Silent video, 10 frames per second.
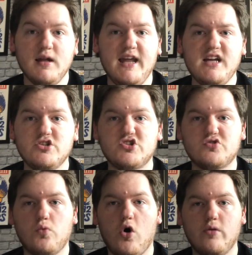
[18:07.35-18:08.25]
He can
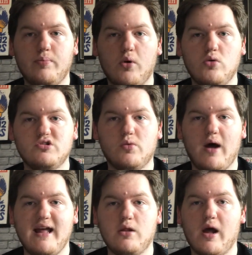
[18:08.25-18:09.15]
swat balls
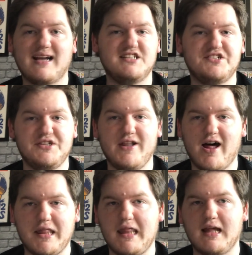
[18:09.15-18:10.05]
away like it's
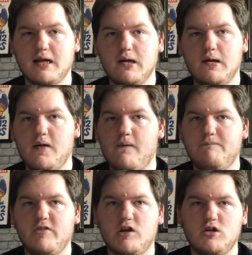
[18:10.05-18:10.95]
nothing.
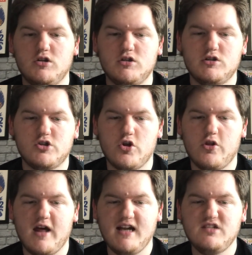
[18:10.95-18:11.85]
So
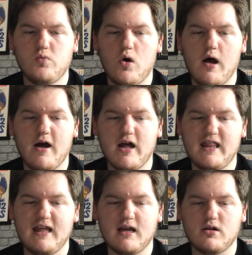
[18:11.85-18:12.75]
that is why I
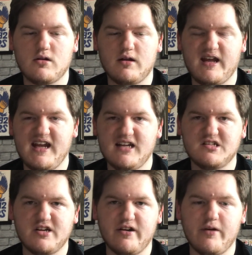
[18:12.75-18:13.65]
think he is
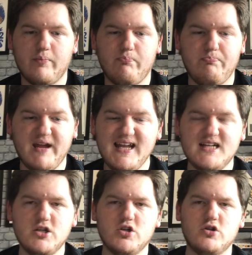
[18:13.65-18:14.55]
going to be
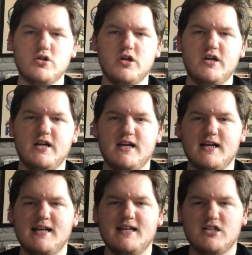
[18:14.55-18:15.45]

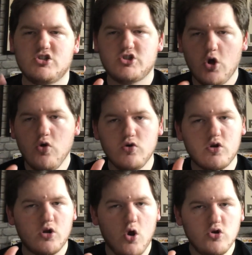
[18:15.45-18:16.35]
so
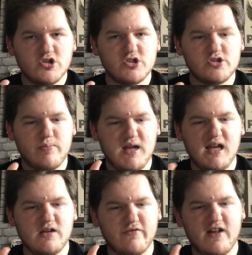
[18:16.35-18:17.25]
close to
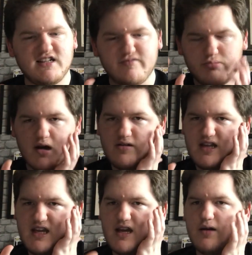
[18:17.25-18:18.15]
being Defensive Player of
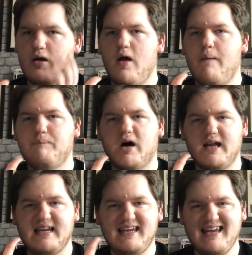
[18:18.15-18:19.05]
the Year, but
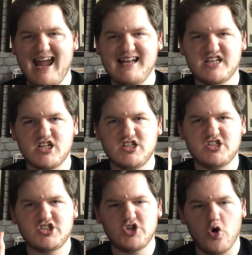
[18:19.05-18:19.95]
yet
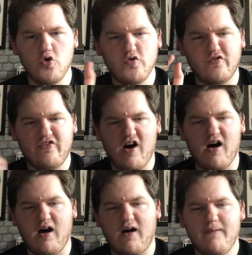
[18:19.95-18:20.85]
so
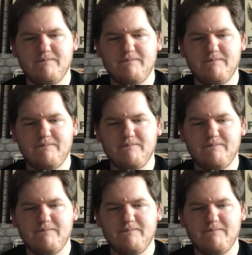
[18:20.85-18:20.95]
far.